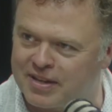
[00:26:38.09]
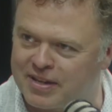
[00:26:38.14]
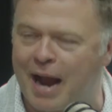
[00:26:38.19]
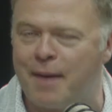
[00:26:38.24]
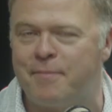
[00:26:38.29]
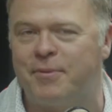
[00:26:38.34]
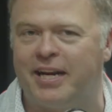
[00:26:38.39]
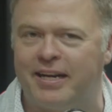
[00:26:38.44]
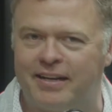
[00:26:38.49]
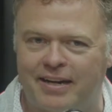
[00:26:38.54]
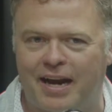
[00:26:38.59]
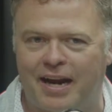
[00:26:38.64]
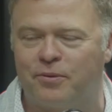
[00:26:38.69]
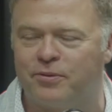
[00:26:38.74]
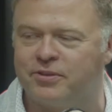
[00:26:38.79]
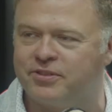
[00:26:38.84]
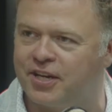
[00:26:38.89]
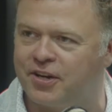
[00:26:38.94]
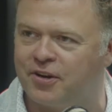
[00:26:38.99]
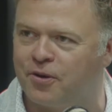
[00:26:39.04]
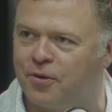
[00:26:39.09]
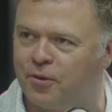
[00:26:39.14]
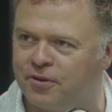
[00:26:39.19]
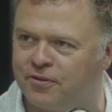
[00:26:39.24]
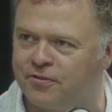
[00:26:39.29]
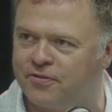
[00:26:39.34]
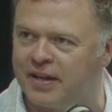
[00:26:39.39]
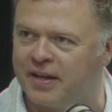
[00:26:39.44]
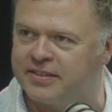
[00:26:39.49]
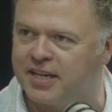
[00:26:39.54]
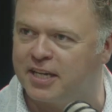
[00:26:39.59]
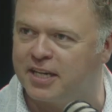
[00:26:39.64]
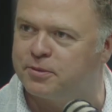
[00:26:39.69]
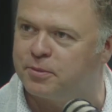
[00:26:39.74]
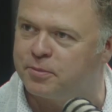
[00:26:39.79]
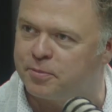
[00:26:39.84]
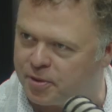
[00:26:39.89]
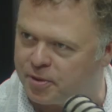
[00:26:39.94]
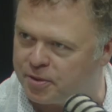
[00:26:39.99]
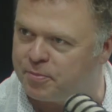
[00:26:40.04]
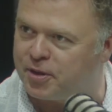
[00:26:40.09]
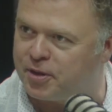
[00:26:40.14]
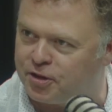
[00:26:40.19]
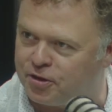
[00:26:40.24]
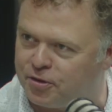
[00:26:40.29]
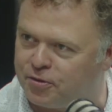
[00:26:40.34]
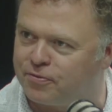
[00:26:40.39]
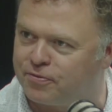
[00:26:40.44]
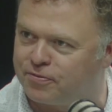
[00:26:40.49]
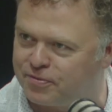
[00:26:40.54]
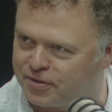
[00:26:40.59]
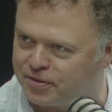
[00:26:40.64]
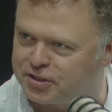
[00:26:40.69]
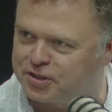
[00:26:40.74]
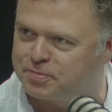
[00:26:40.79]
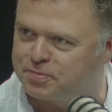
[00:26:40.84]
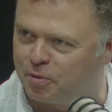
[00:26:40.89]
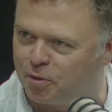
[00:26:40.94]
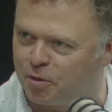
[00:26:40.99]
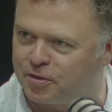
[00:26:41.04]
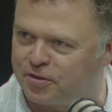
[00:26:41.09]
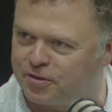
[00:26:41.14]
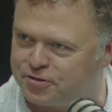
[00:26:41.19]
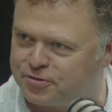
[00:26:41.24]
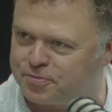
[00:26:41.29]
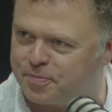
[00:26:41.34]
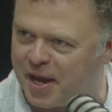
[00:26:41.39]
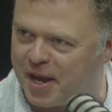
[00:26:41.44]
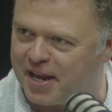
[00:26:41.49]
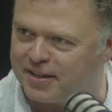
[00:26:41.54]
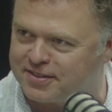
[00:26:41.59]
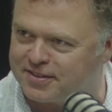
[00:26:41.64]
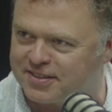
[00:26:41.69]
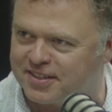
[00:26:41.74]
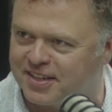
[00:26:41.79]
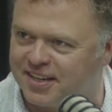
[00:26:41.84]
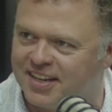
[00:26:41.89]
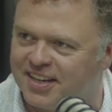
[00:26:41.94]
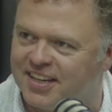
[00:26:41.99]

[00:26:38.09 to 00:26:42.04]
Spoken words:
I mean, I don't want to say you're OnlyFans expert, but I mean you've explored the space.